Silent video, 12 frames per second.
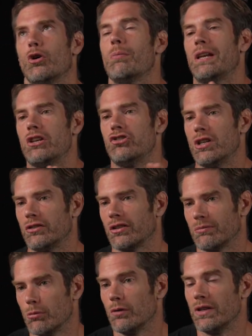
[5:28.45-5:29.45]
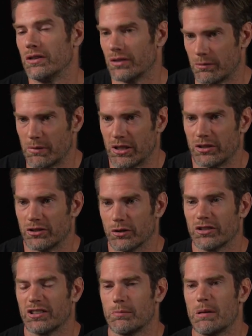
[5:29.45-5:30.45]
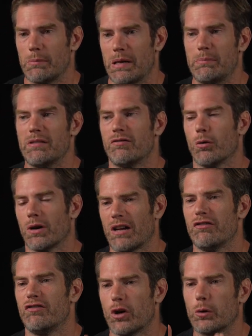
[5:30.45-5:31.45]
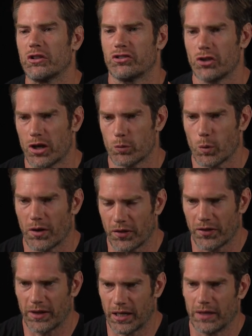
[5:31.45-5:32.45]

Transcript: many Jesus movies and miniseries that have been made before have focused on one thing.